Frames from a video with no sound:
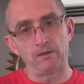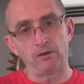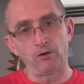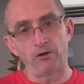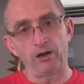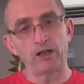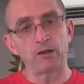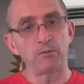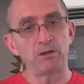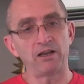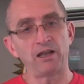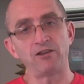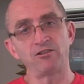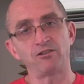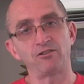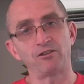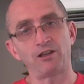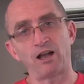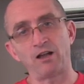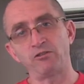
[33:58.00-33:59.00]
the
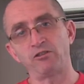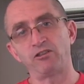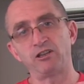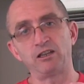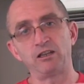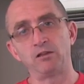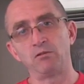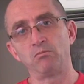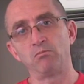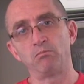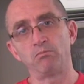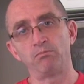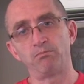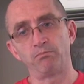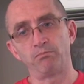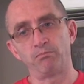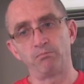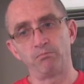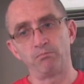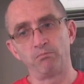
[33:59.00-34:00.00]
recommendations I've seen
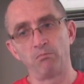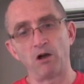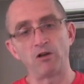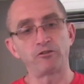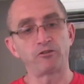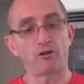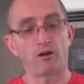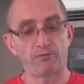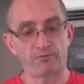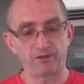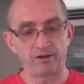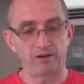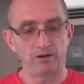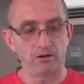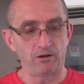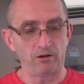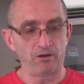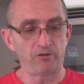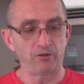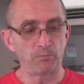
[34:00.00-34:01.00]
most
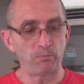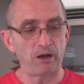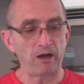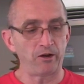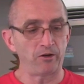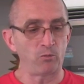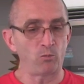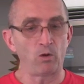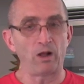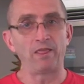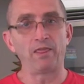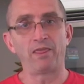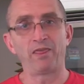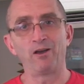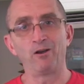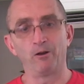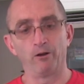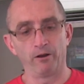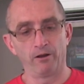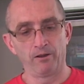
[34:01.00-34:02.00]
often is about one
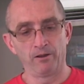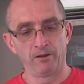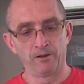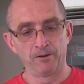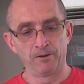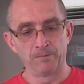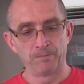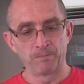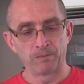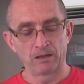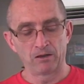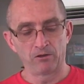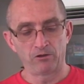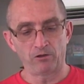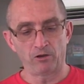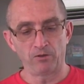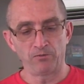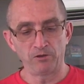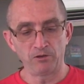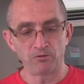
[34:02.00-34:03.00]
third.
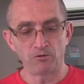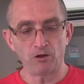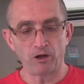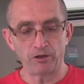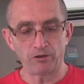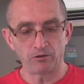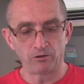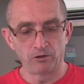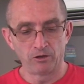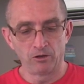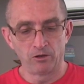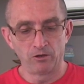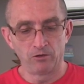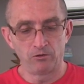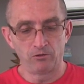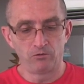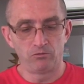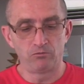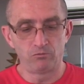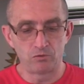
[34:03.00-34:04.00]
So if you've got
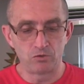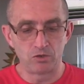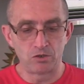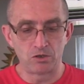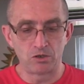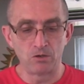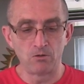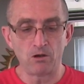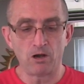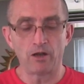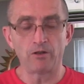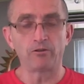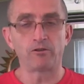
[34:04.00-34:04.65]
two